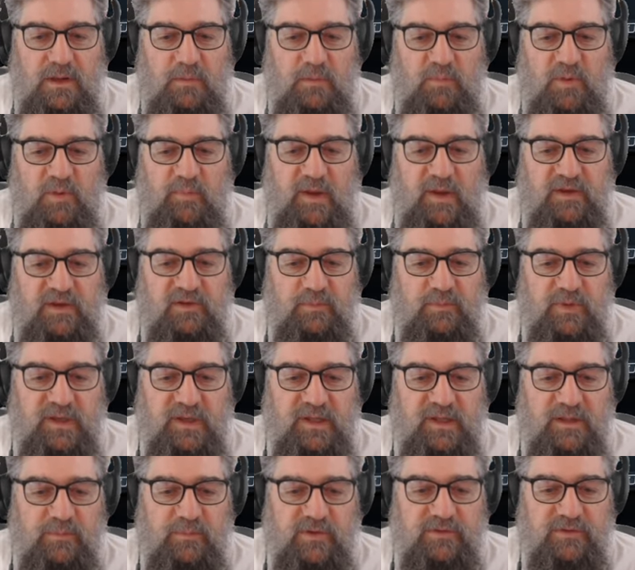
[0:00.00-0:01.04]
We're back to
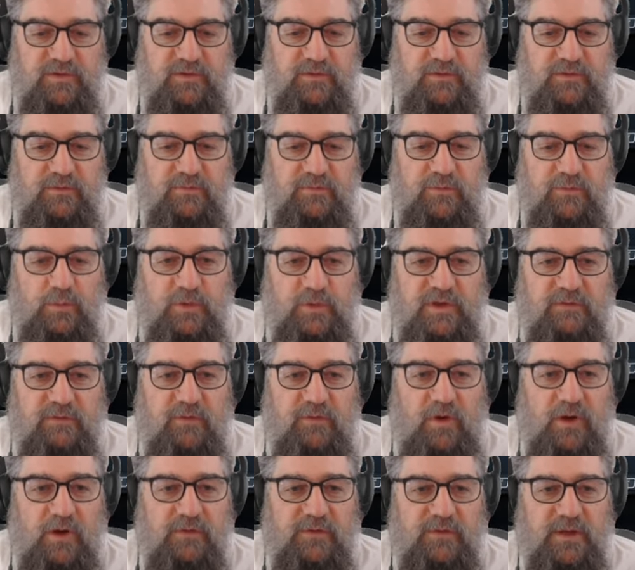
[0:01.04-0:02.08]
being limited to
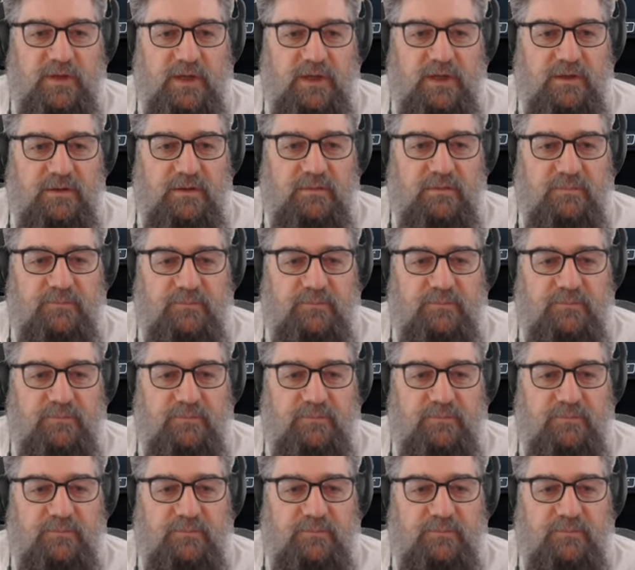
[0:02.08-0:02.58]
45 again.